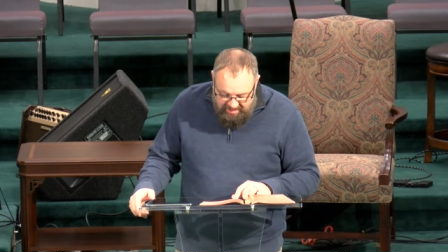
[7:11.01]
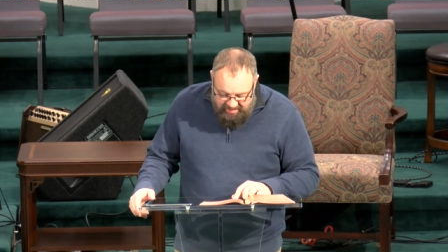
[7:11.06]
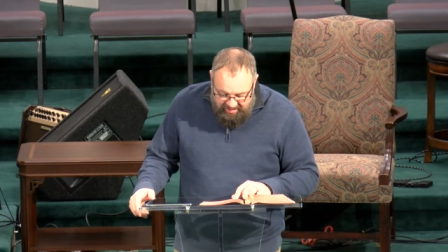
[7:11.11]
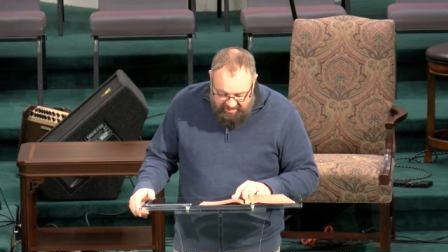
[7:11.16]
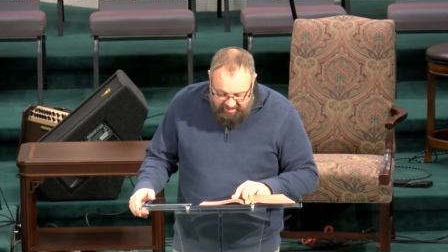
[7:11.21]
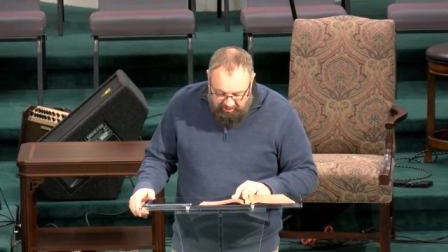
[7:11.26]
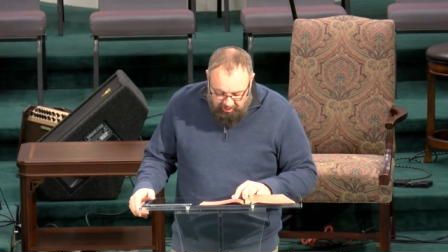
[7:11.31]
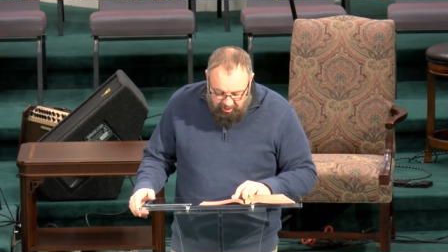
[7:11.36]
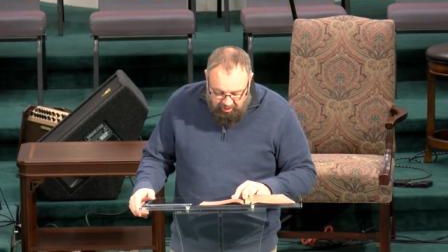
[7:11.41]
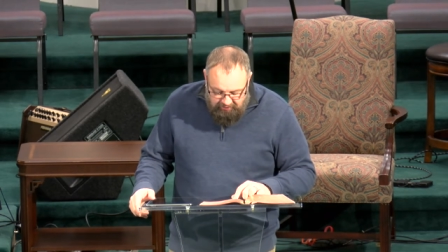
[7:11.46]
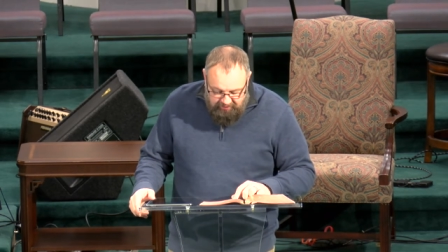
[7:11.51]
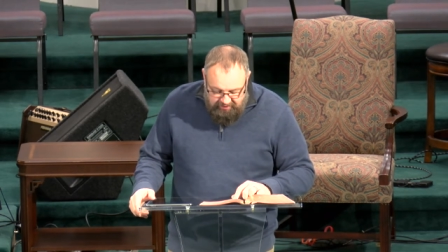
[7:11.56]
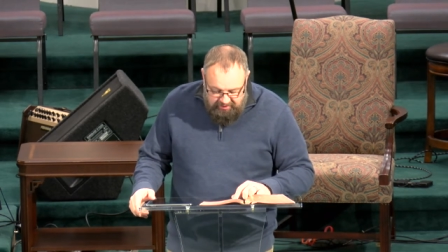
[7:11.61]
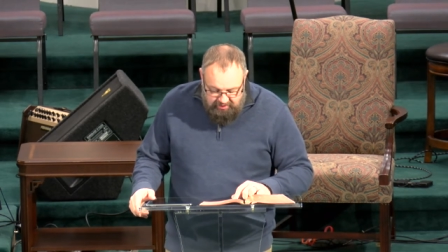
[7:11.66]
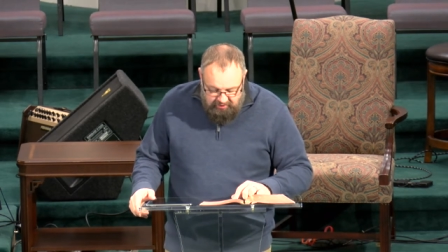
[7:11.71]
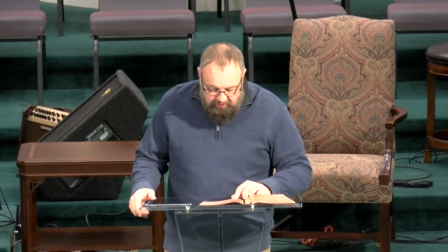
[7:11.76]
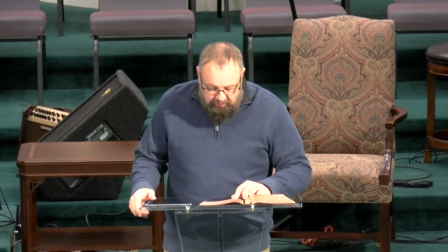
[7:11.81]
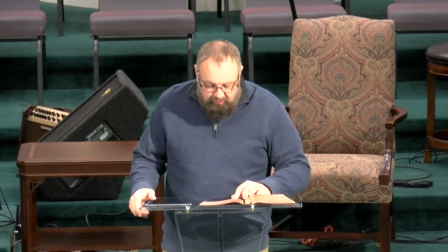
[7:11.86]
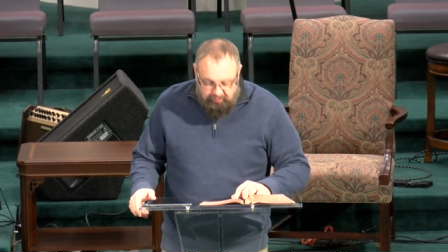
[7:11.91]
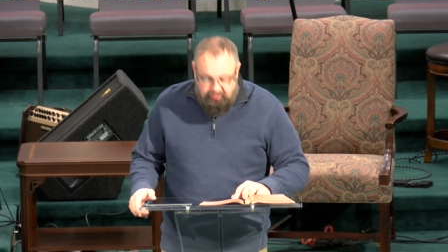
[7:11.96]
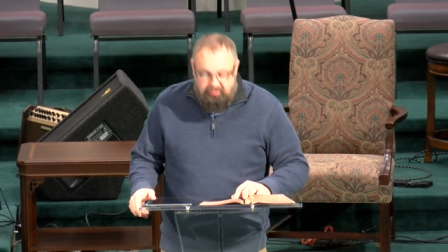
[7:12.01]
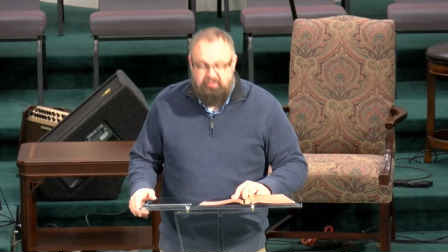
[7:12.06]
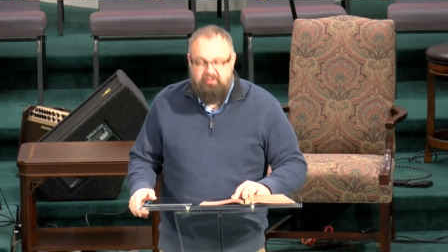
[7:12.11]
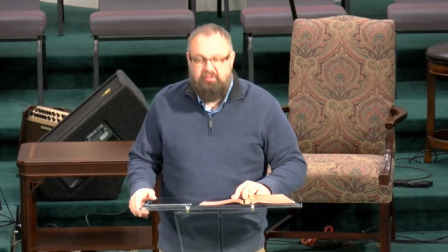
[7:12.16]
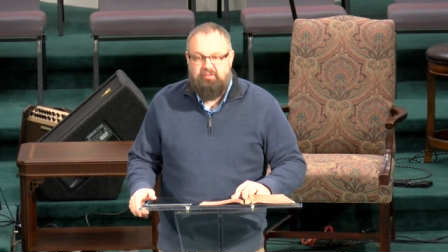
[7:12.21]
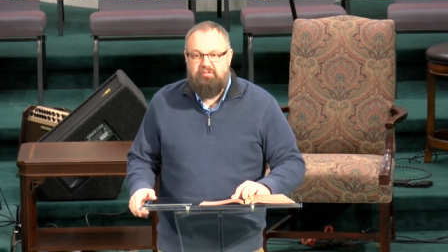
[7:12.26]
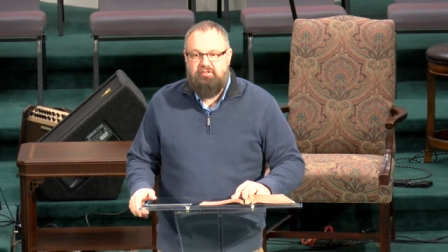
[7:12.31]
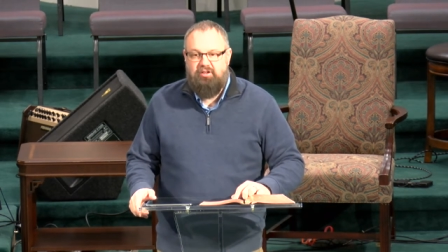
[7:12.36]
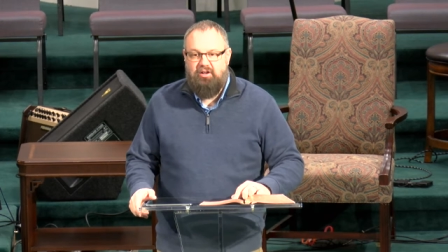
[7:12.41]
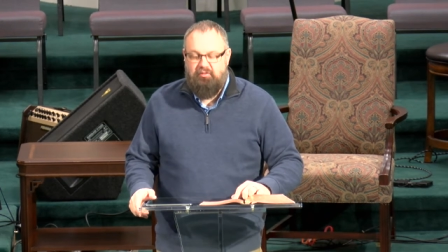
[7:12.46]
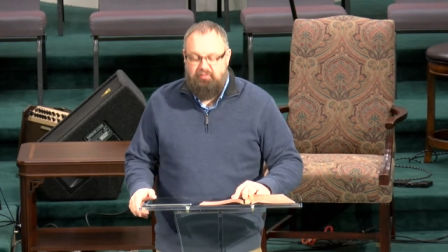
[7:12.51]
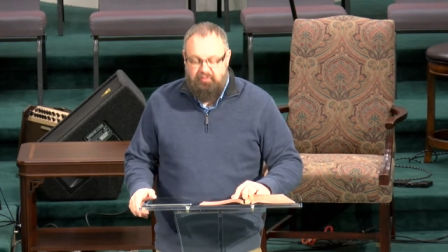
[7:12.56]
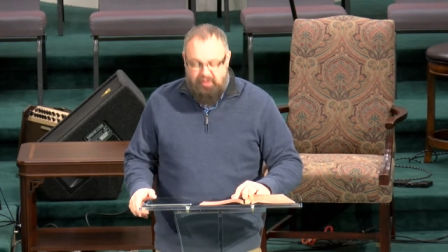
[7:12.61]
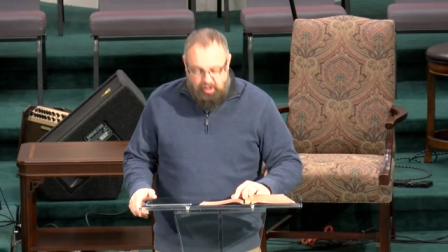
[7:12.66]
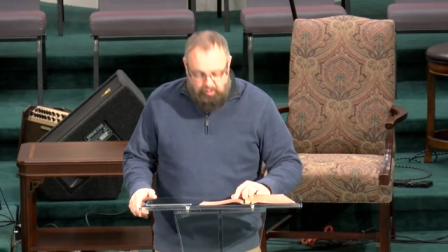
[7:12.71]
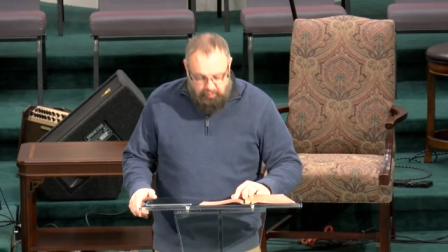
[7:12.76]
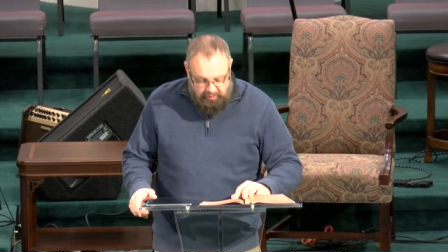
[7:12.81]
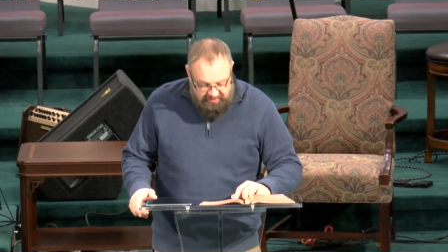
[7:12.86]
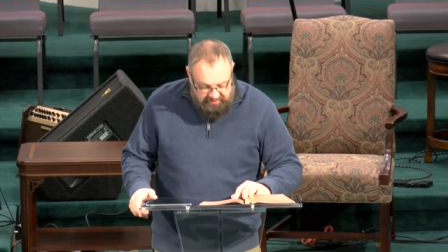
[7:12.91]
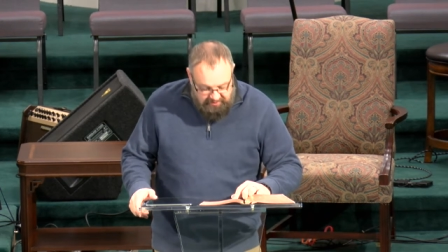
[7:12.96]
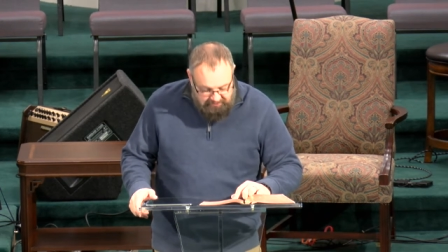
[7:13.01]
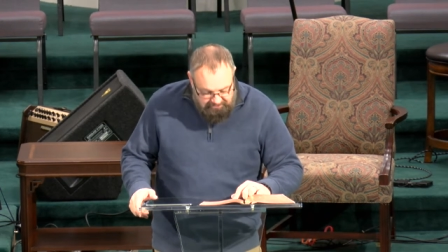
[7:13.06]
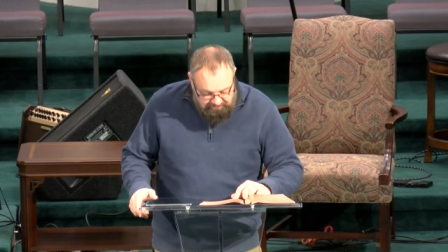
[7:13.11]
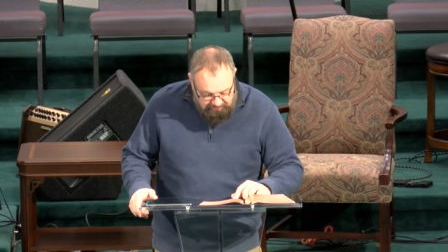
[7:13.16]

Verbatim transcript: and all the hills shall flow with it.